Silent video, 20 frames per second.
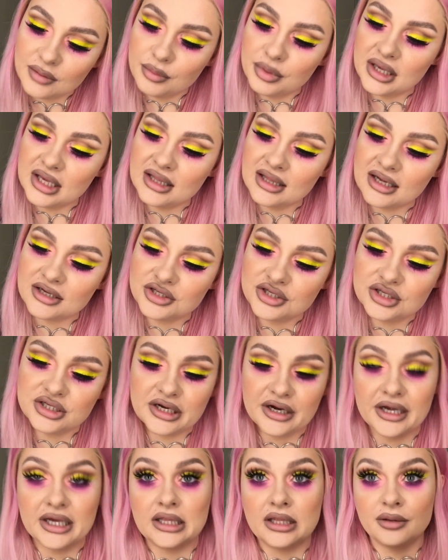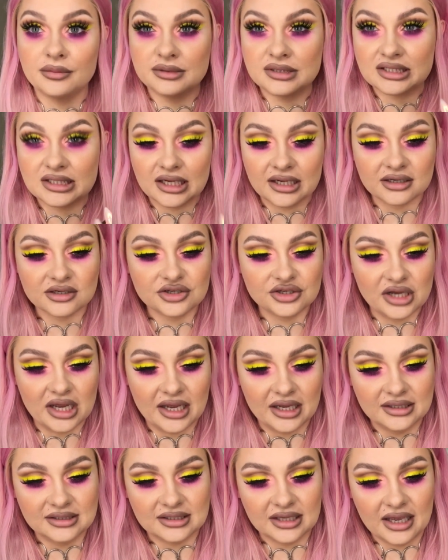Be Legendary lipstick
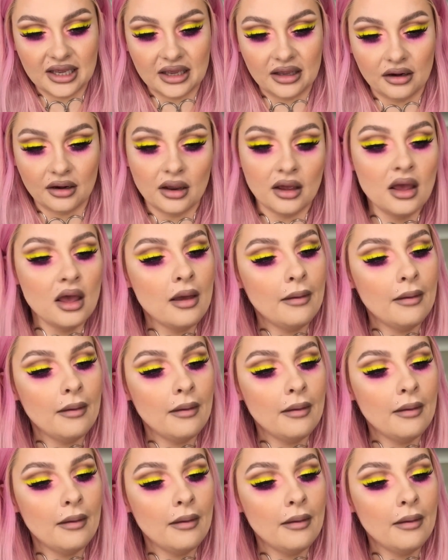shades in